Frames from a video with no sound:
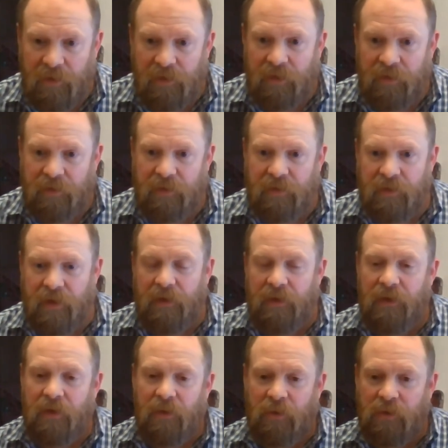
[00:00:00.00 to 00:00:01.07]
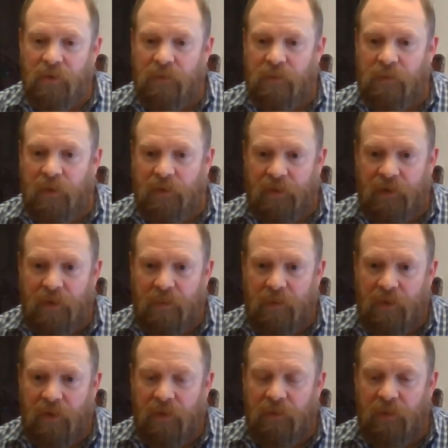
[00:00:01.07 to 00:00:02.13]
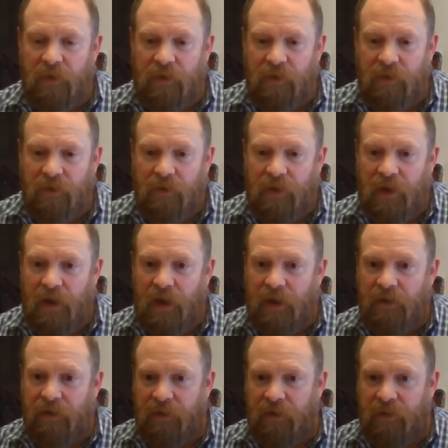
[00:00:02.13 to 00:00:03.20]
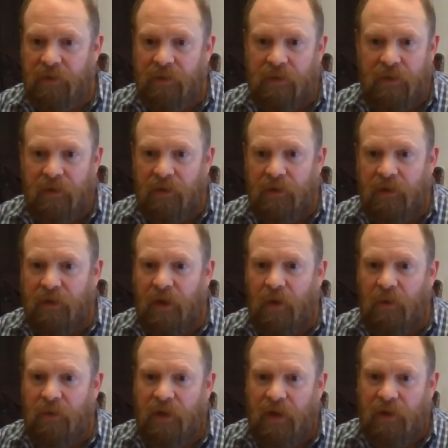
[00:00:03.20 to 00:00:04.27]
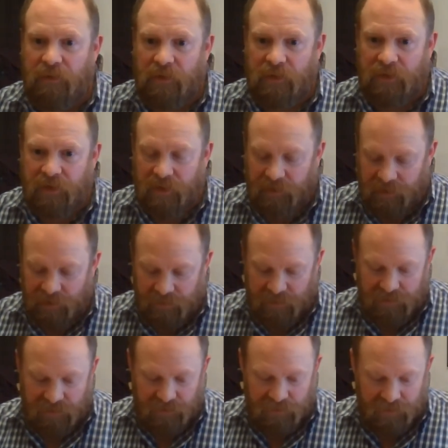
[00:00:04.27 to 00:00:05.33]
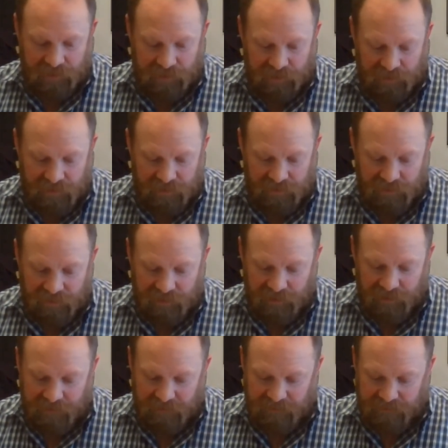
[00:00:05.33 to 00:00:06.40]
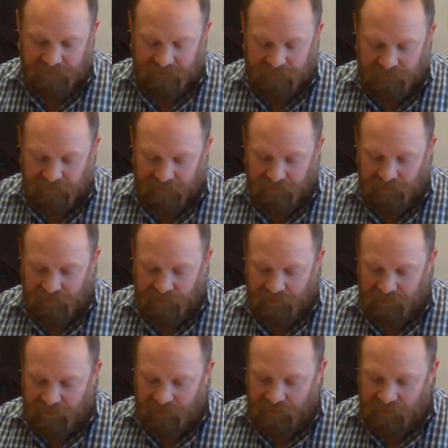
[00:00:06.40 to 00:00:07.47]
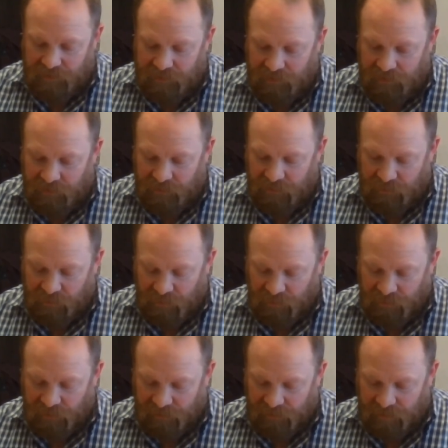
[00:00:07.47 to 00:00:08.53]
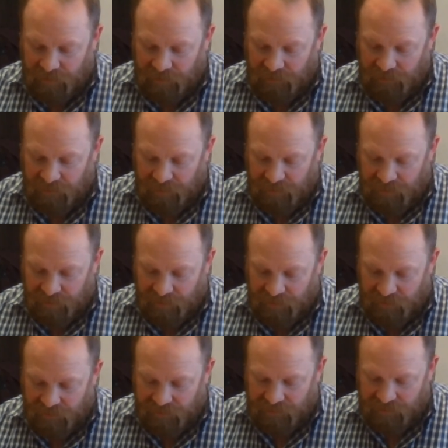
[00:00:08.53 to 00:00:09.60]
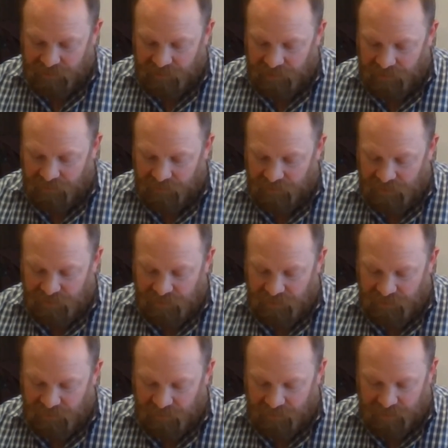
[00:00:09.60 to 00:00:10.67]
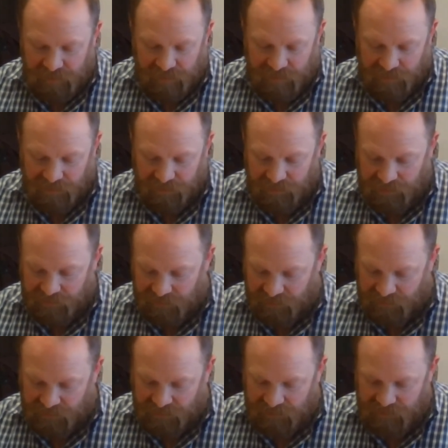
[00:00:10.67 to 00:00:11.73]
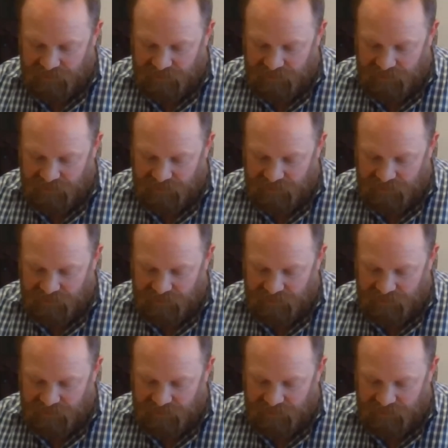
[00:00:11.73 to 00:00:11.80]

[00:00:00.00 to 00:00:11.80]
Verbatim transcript: So there's, and the whole of FOSDEM conference is online. So go in and have a look and see what you think is interesting. And Dion, of course, has something tomorrow afternoon, if I remember correctly.